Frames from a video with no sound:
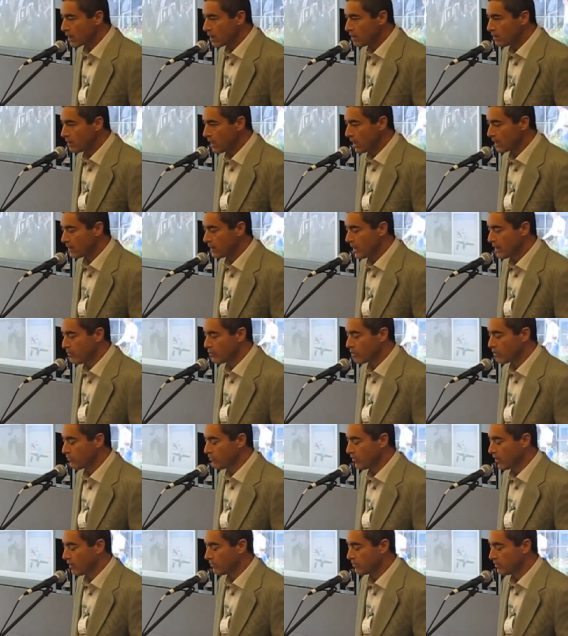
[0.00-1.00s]
labor
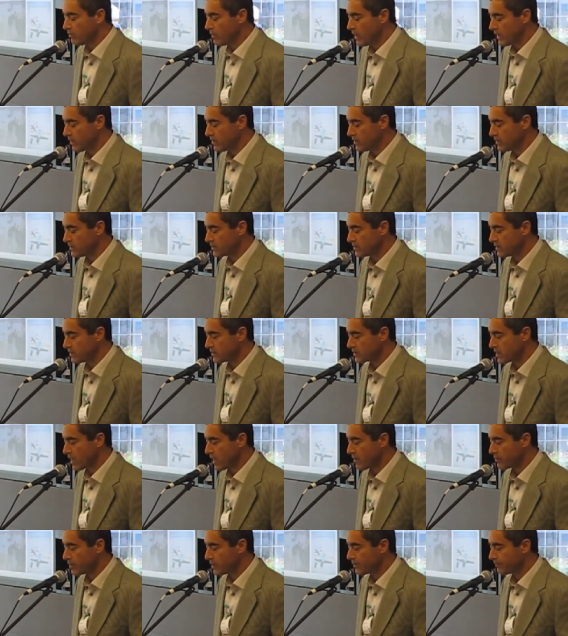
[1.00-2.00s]
involved in making these things
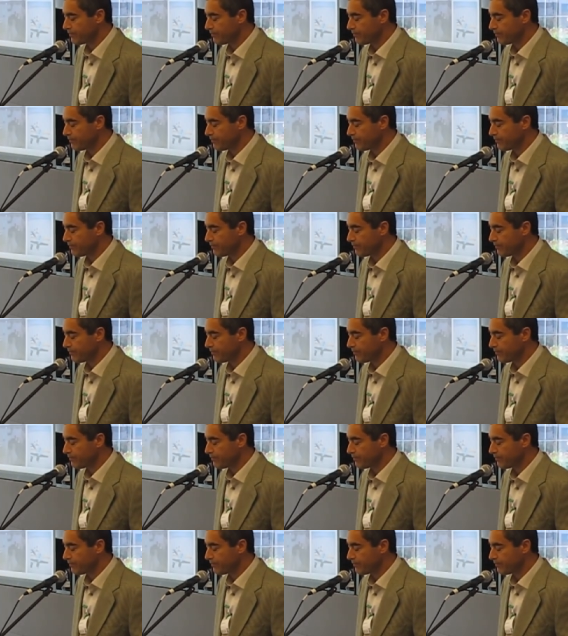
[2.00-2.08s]
happen.